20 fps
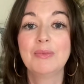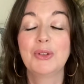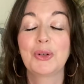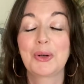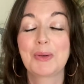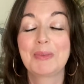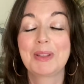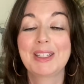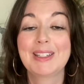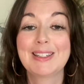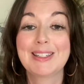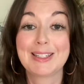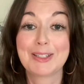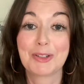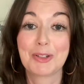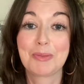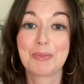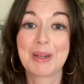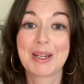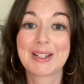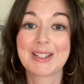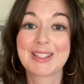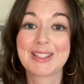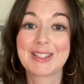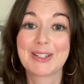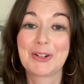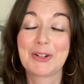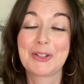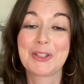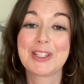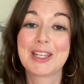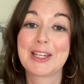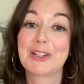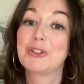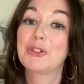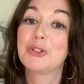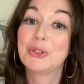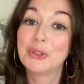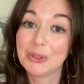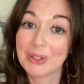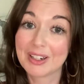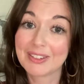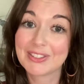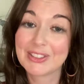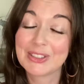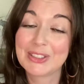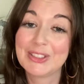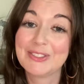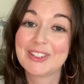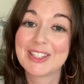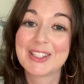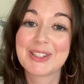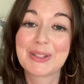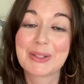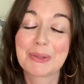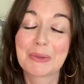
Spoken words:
Normally a salesperson contacts you after you visit their